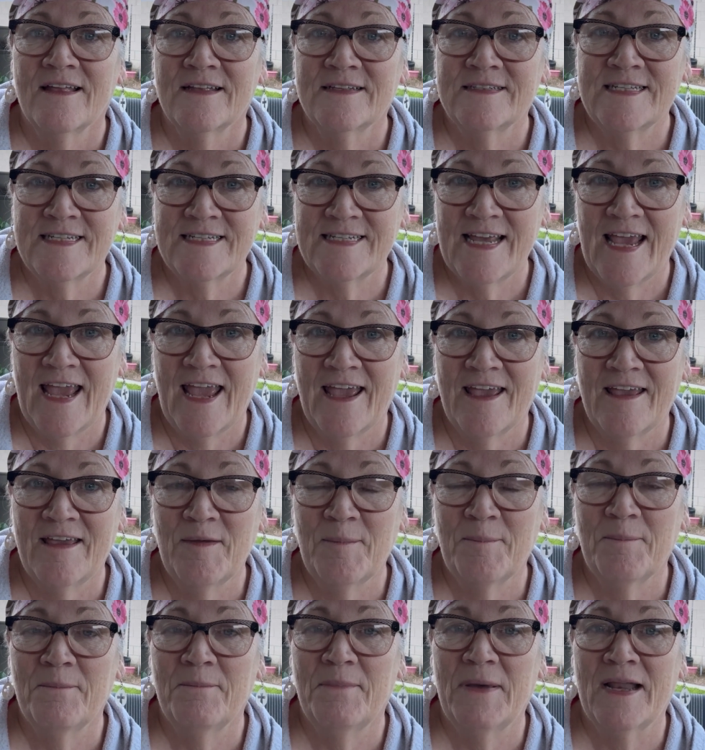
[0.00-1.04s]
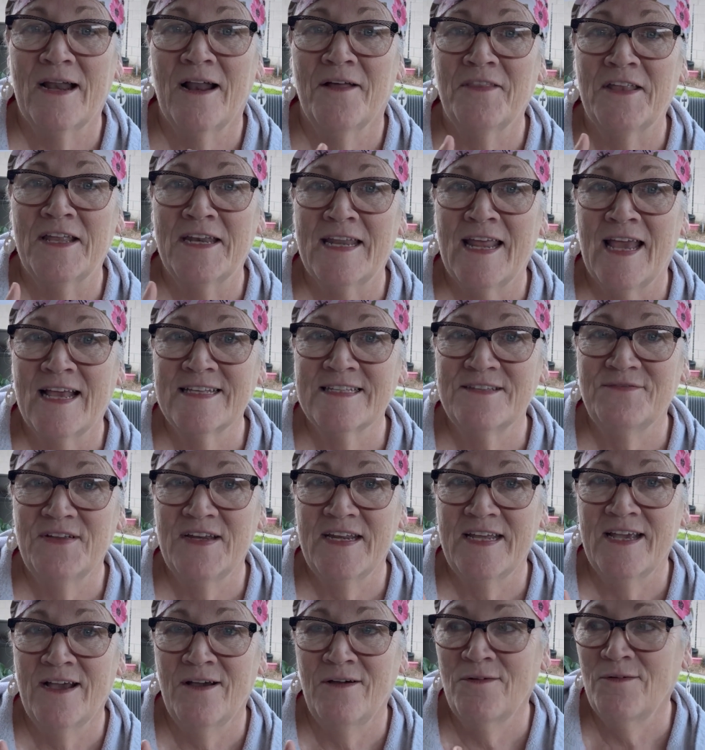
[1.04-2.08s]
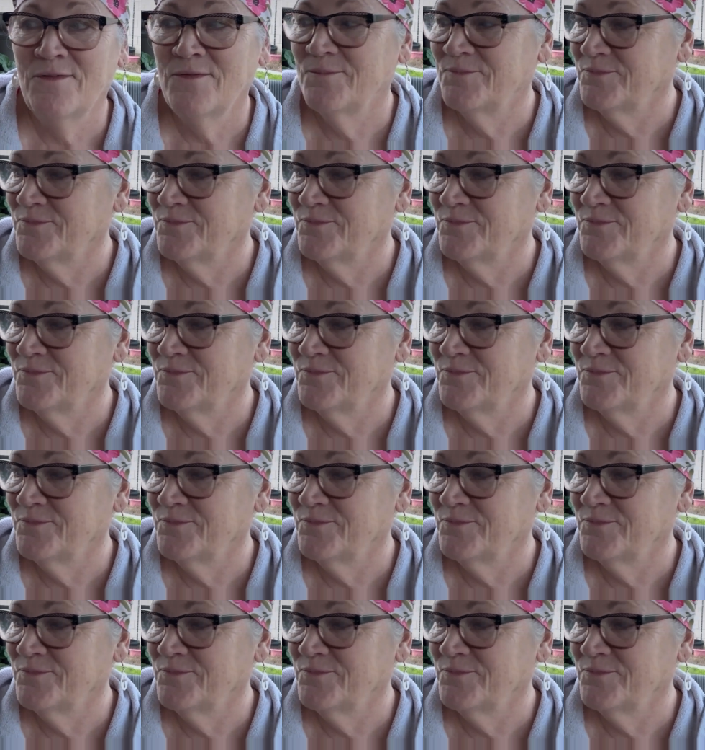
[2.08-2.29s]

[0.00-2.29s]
today. But on the next video,